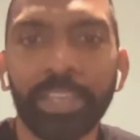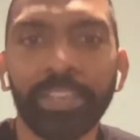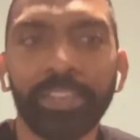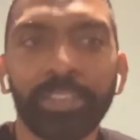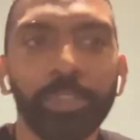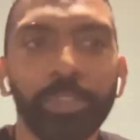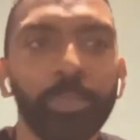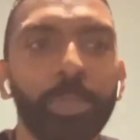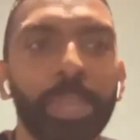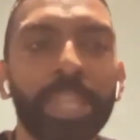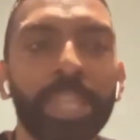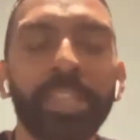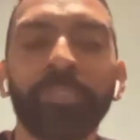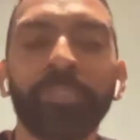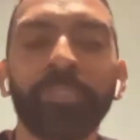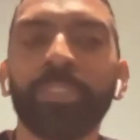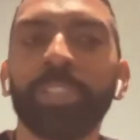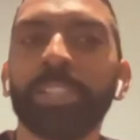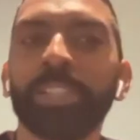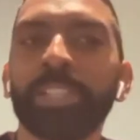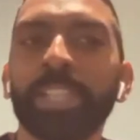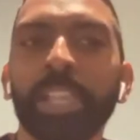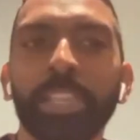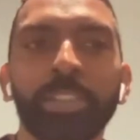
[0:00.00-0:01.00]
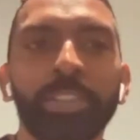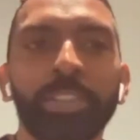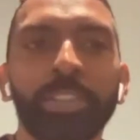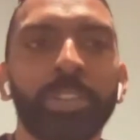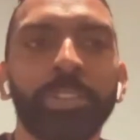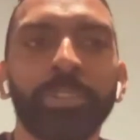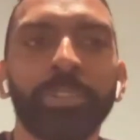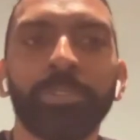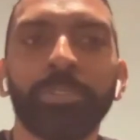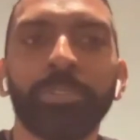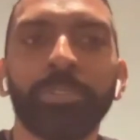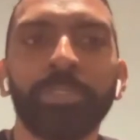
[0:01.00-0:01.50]
You may even say,
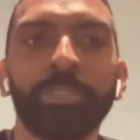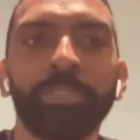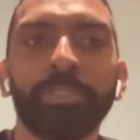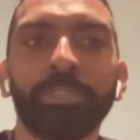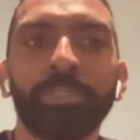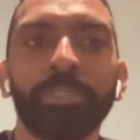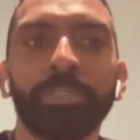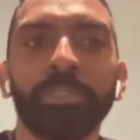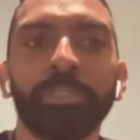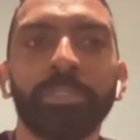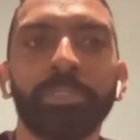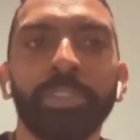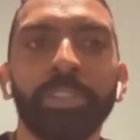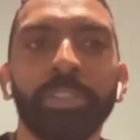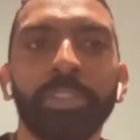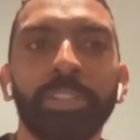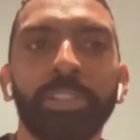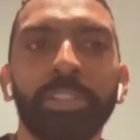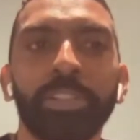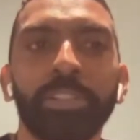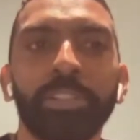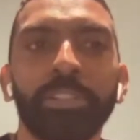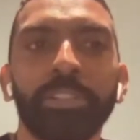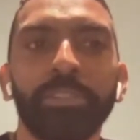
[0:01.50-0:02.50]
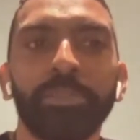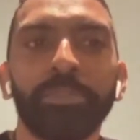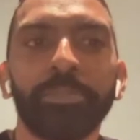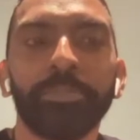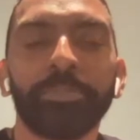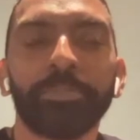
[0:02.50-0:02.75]
uh,